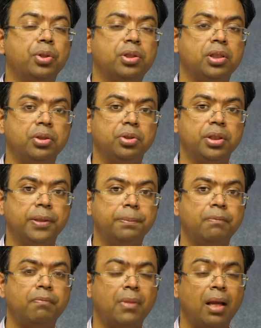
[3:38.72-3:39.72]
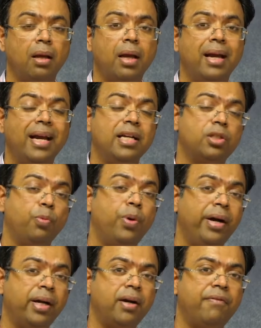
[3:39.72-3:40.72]
surgery. It's a
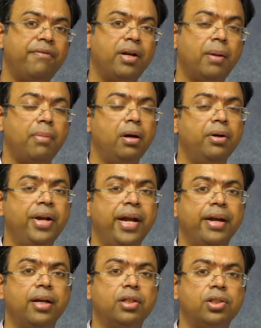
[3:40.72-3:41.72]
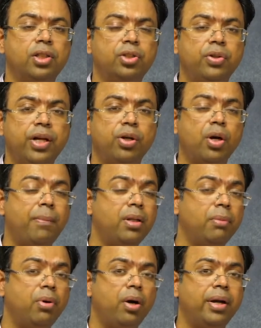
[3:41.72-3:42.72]
very comfortable day care surgery. Come in
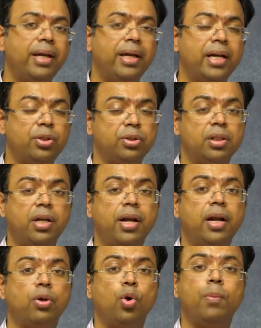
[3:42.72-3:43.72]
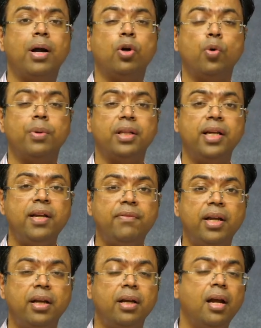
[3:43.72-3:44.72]
the morning, get your surgery done, go back home in the
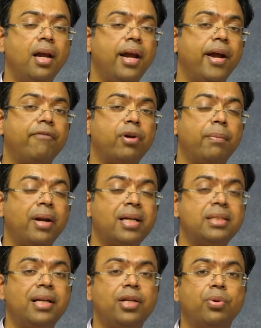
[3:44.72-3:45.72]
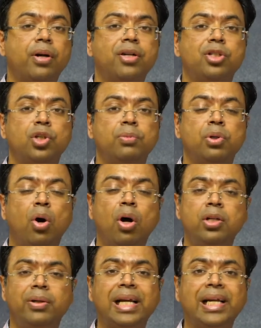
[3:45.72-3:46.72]
evening, and from next day you can resume
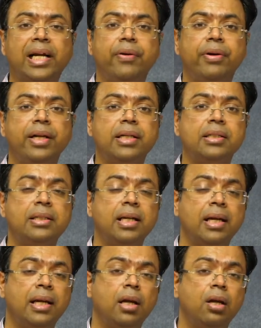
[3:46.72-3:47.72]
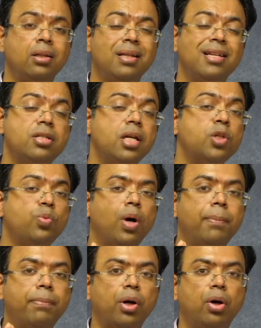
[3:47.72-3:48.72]
all your daily activities there's just
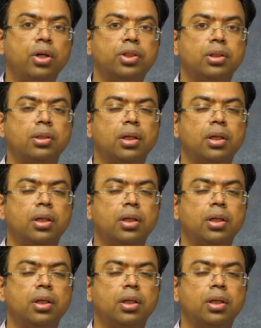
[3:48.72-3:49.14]
one precaution.